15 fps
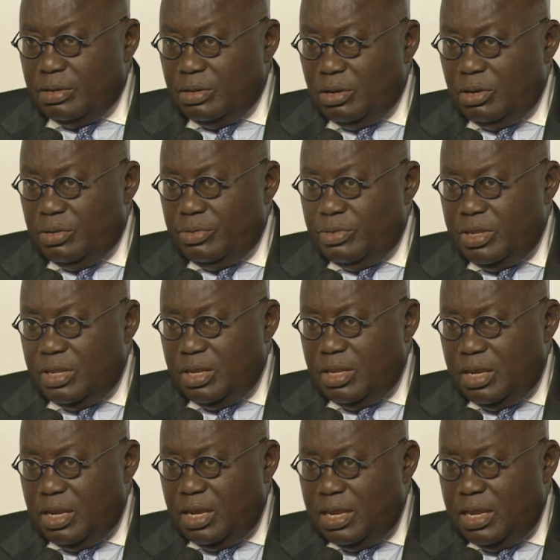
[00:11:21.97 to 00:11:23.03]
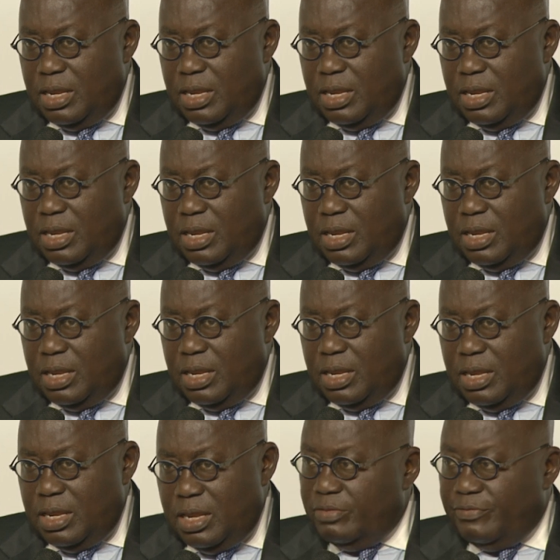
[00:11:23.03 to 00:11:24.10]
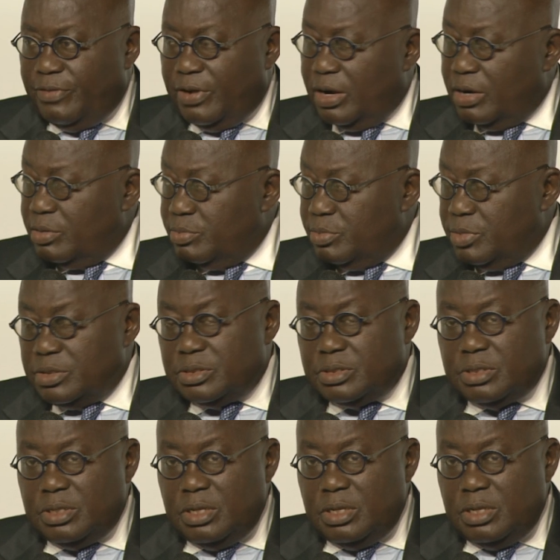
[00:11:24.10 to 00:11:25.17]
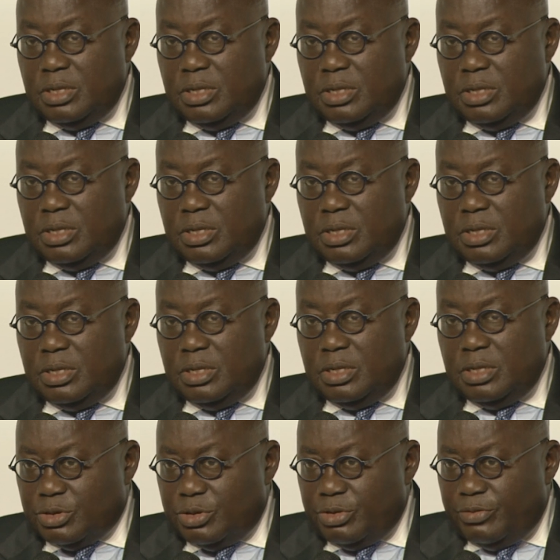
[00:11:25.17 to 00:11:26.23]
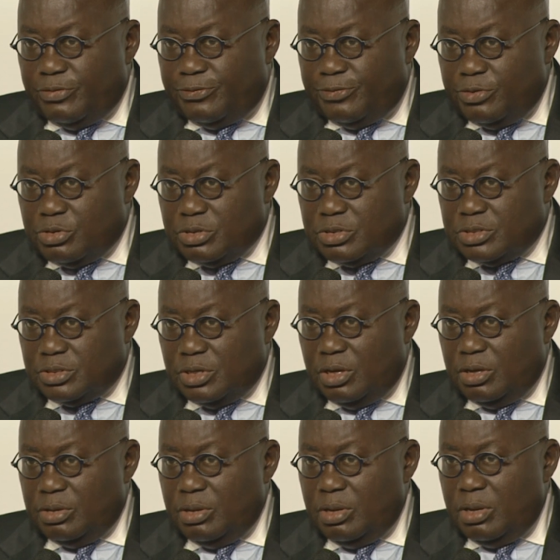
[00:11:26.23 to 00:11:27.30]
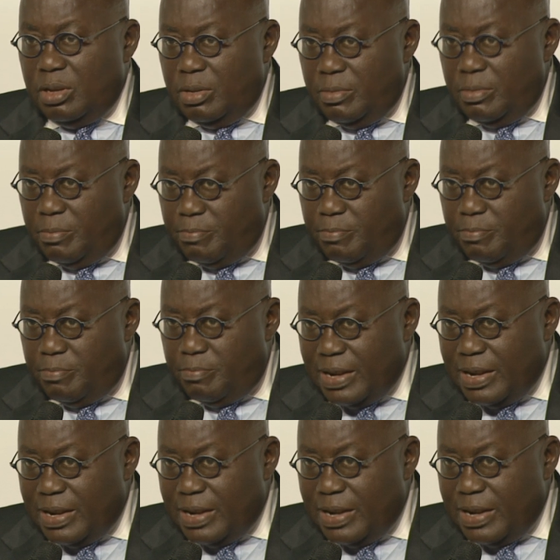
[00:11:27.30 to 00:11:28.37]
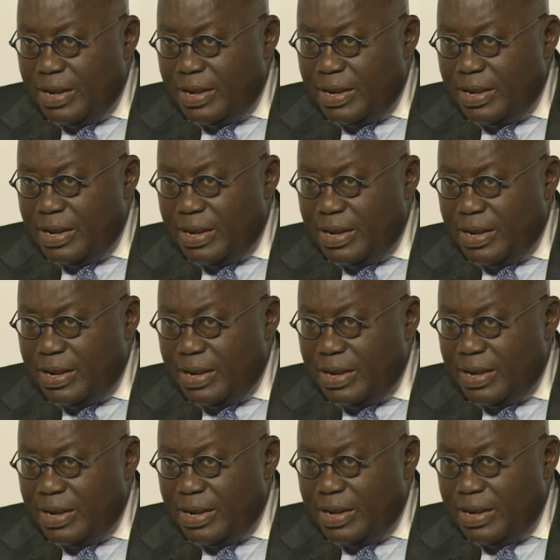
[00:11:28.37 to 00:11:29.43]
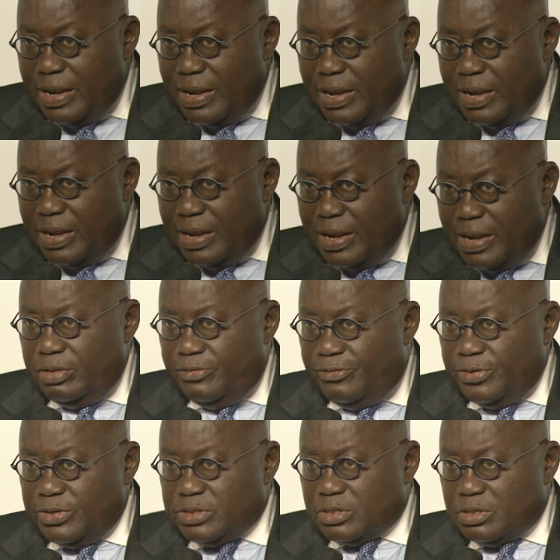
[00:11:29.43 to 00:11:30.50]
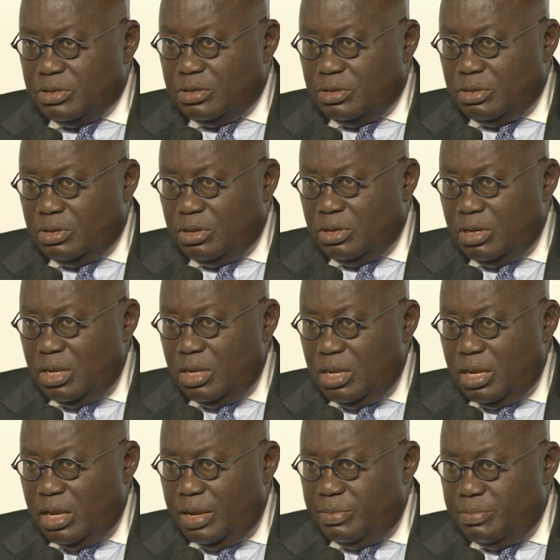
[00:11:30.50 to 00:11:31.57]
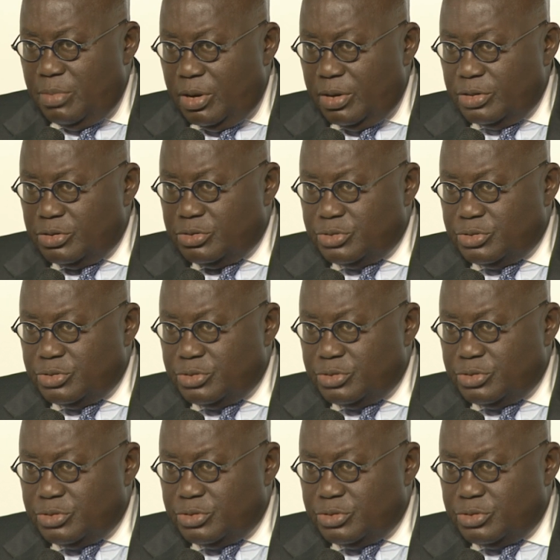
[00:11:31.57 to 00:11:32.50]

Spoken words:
on the enabling environment. Government is going to focus on managing the fiscal and monetary